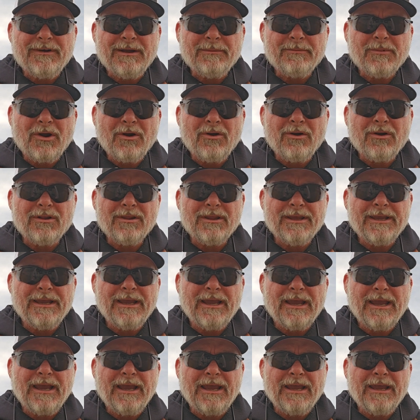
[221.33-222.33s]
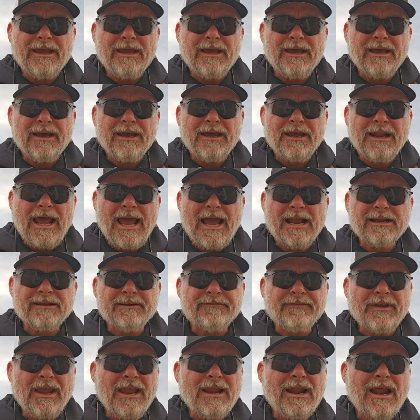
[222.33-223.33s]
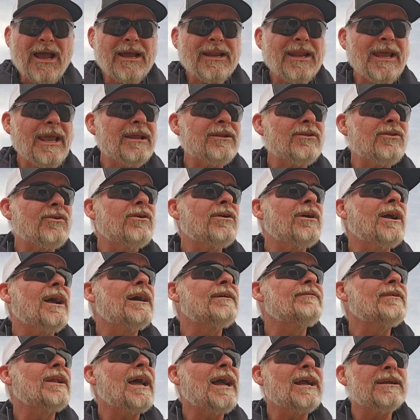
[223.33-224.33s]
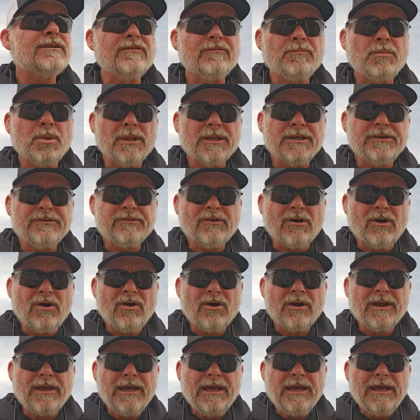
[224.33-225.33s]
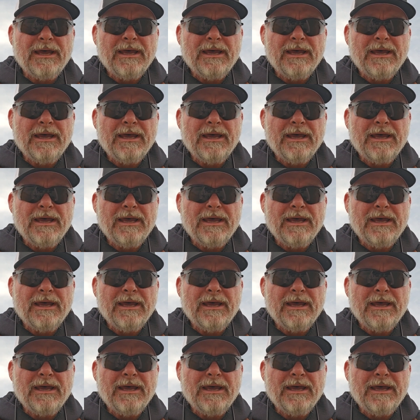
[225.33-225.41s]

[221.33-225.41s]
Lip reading: I'm currently an active canine handler. I have an active police dog.